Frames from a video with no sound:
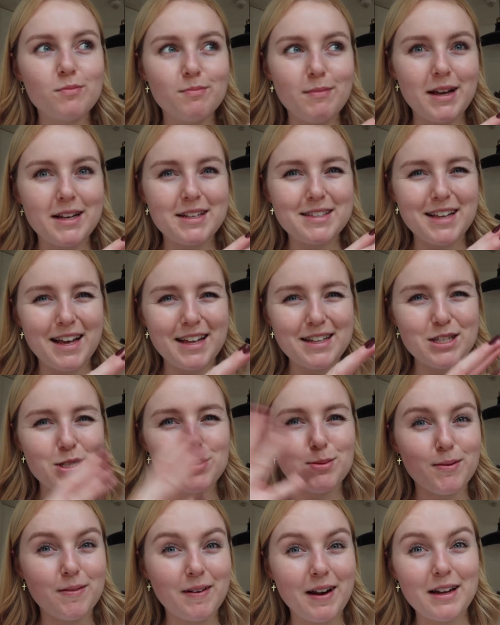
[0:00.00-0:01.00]
make sense to
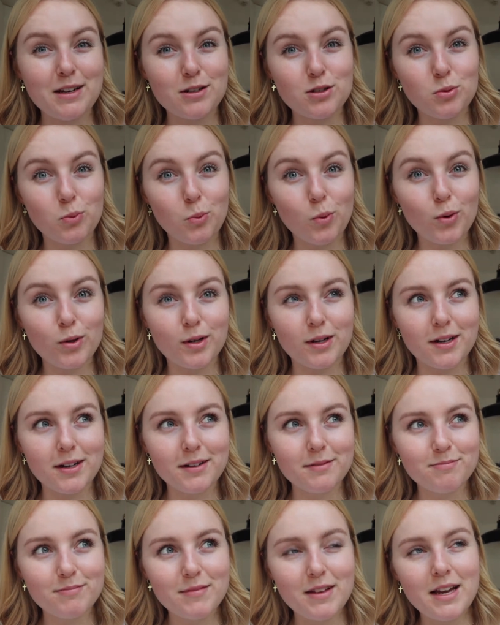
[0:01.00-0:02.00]
be related to water.